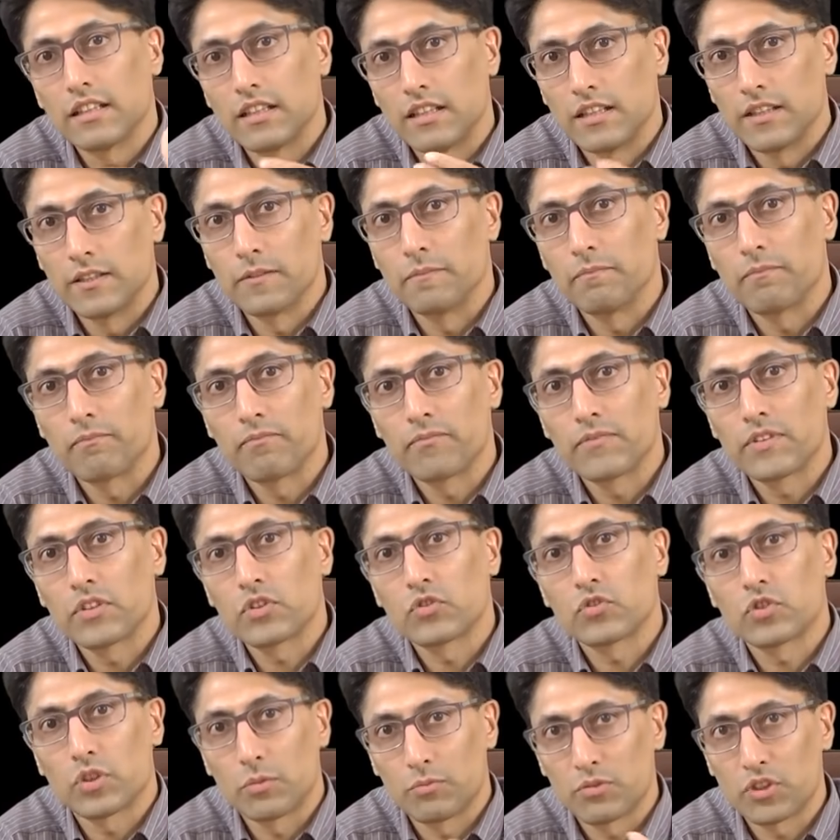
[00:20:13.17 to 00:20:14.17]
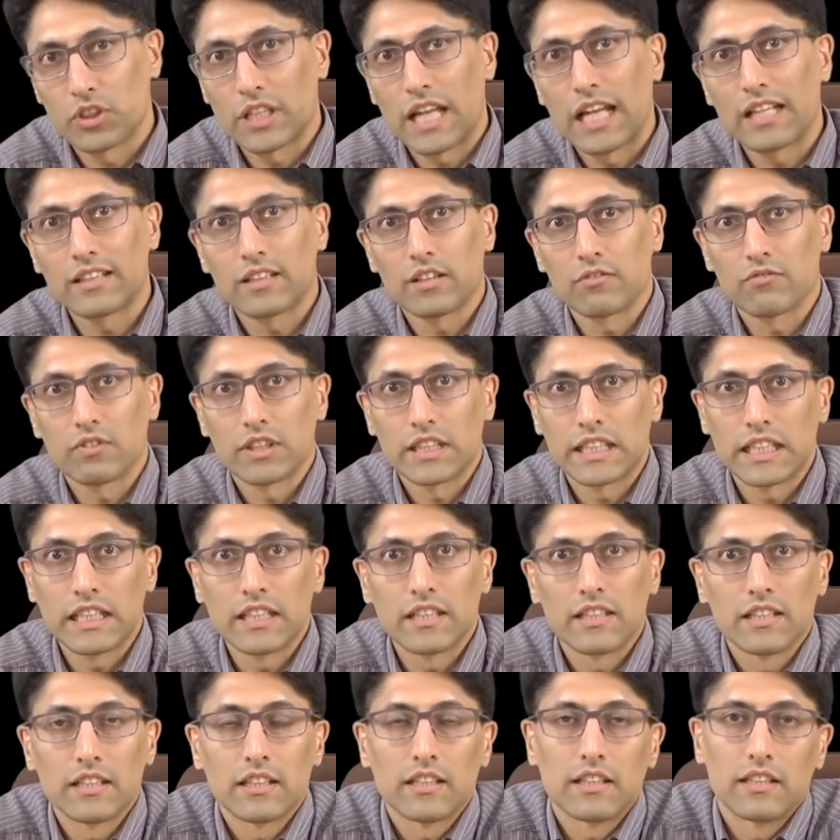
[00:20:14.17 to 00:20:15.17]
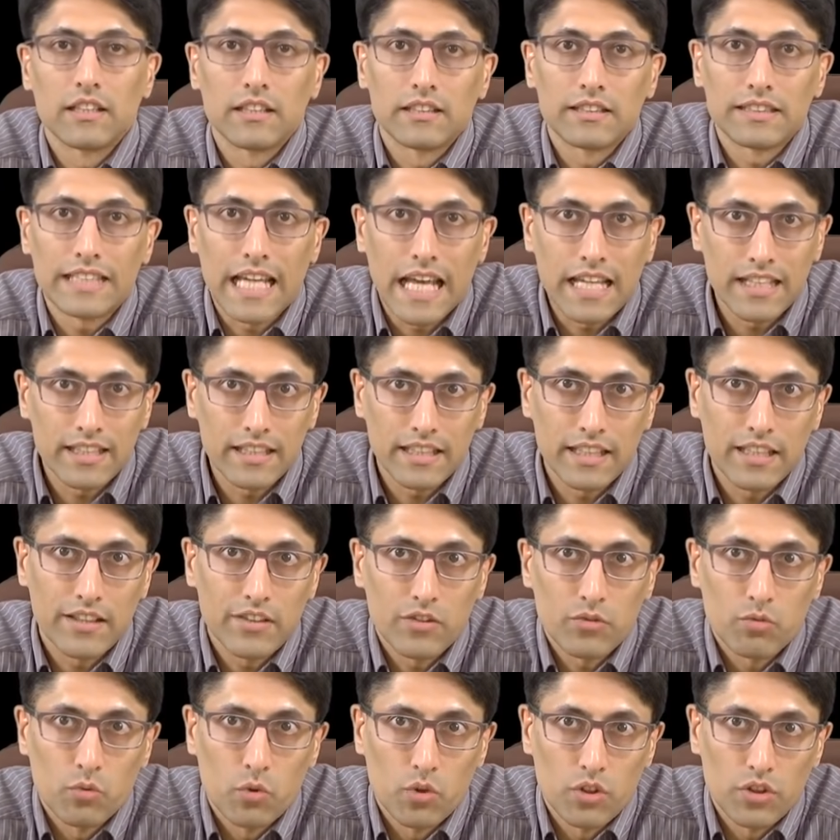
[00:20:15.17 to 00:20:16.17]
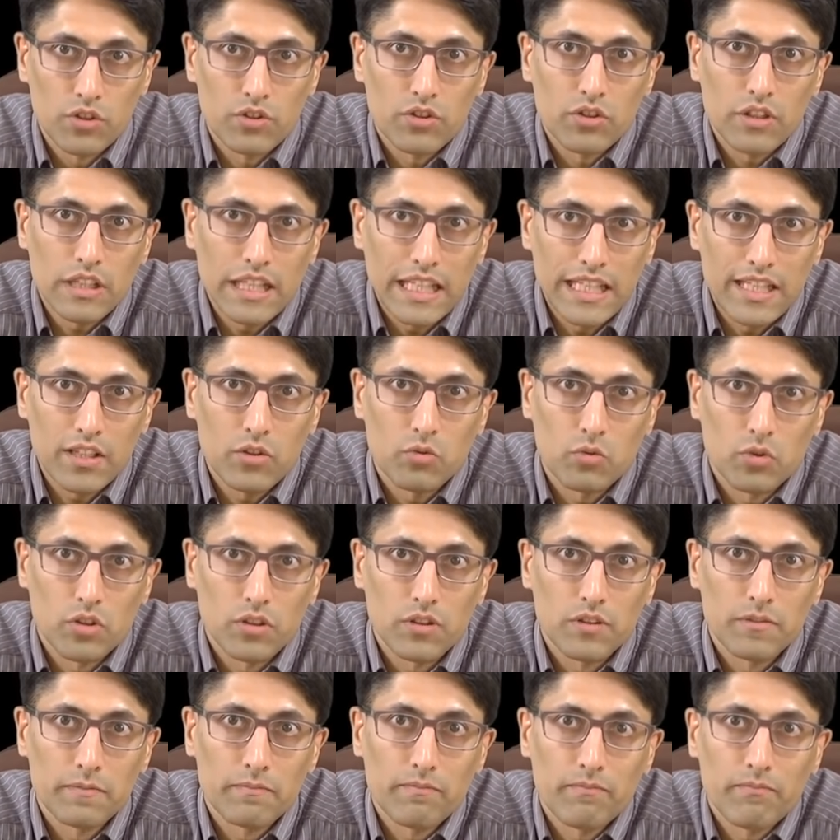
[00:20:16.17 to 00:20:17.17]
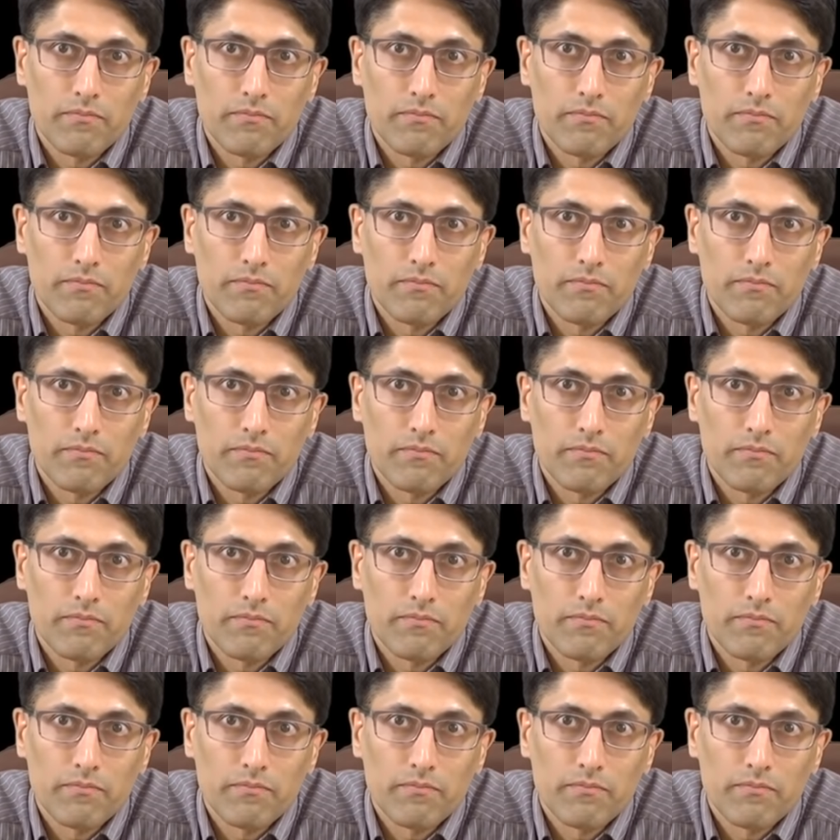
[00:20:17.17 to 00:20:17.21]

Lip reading: substantively tending towards equal.